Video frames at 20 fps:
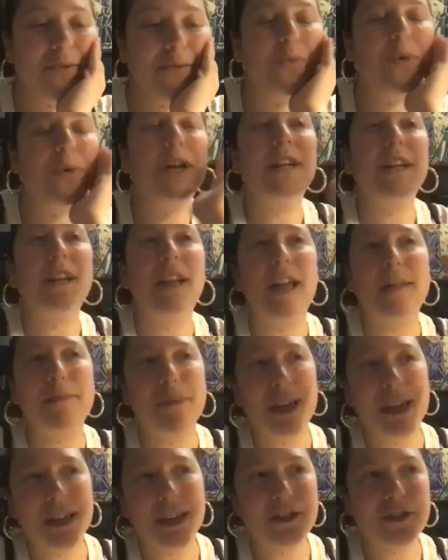what led
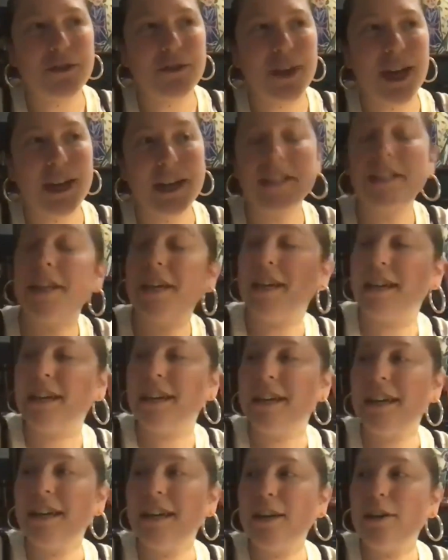me to kind of take
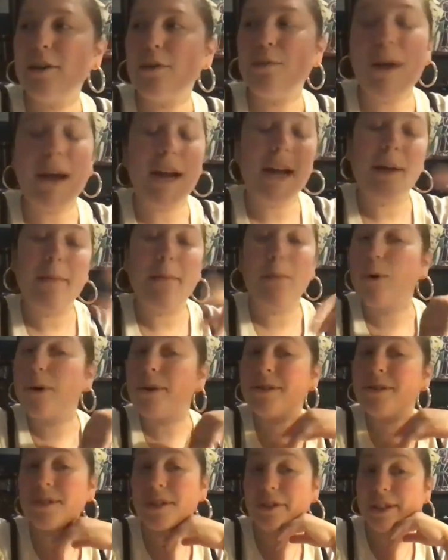writing more
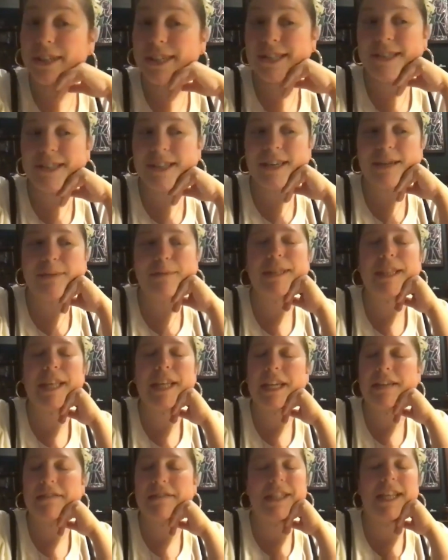seriously. But
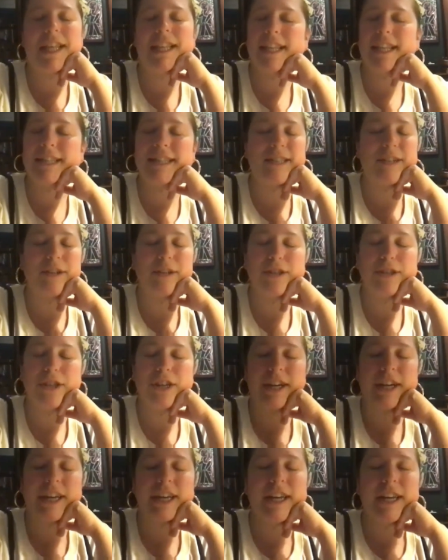then even then, that still
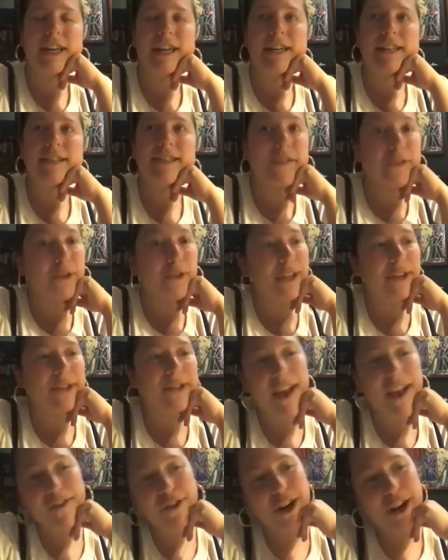took several years
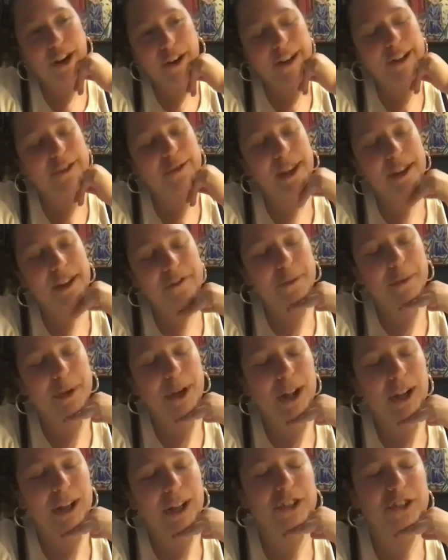after I graduated from
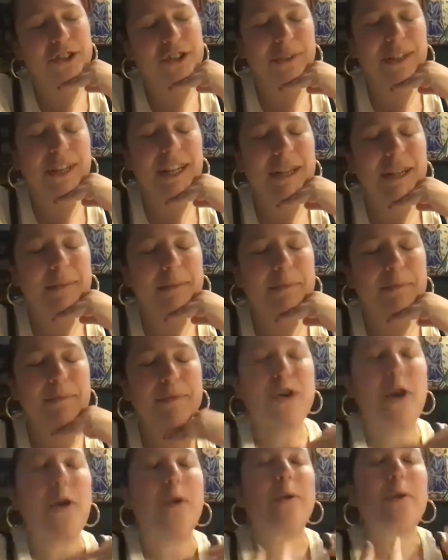college to really
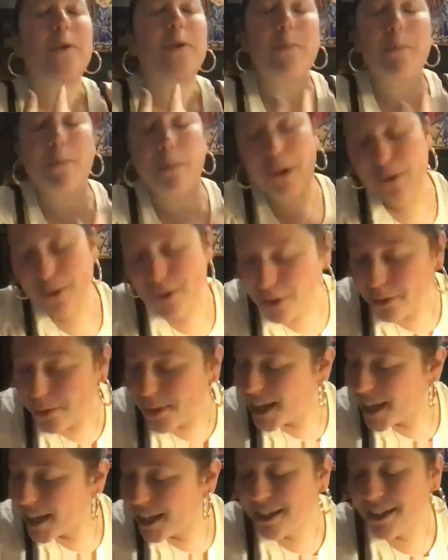start
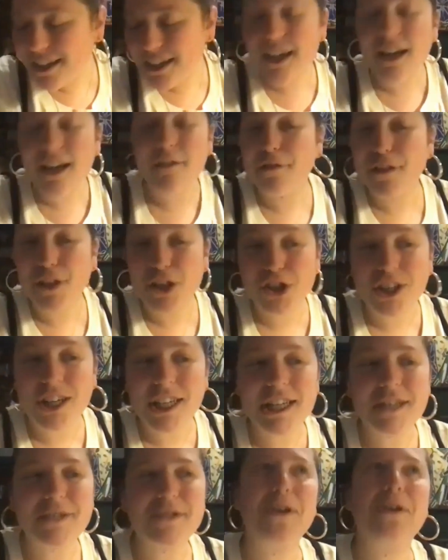pursuing it
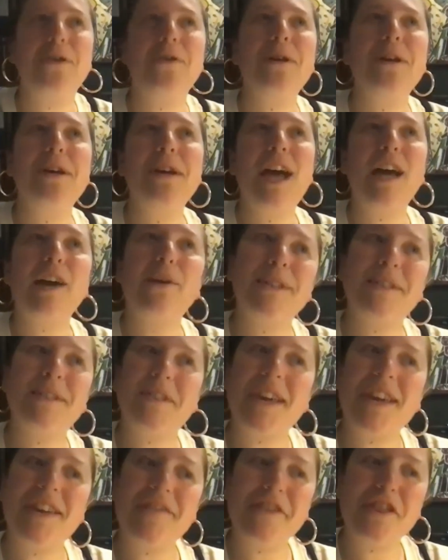officially. So I always
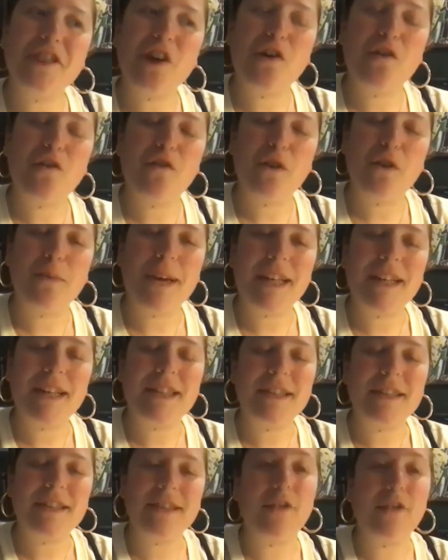say, even though Fauxmance
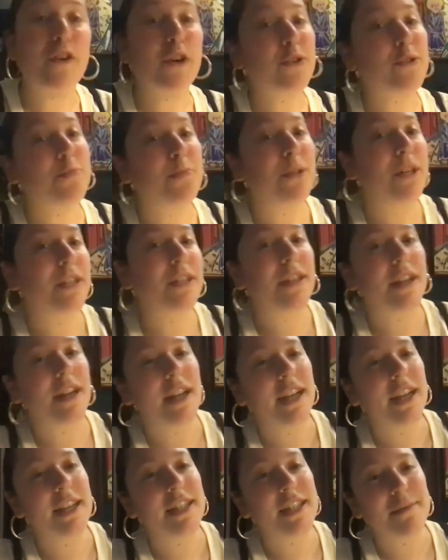is the first book that I
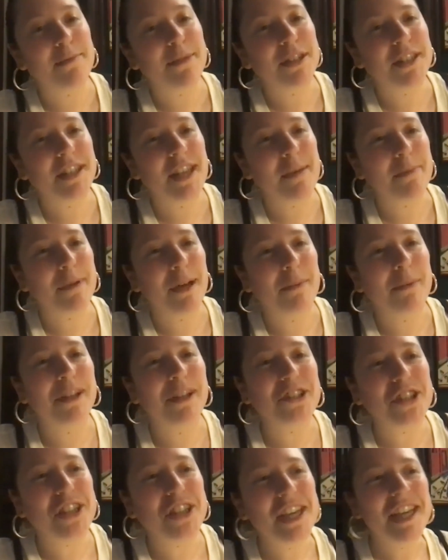attempted to get
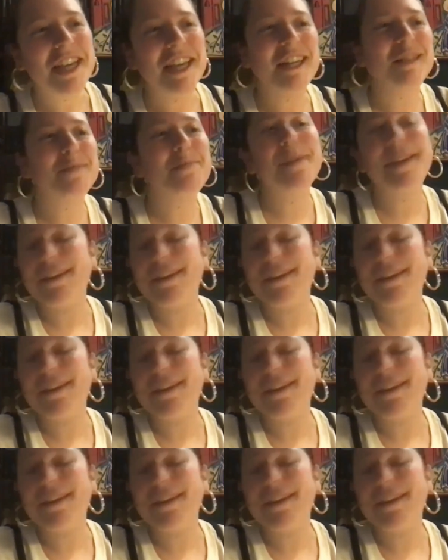published, it has been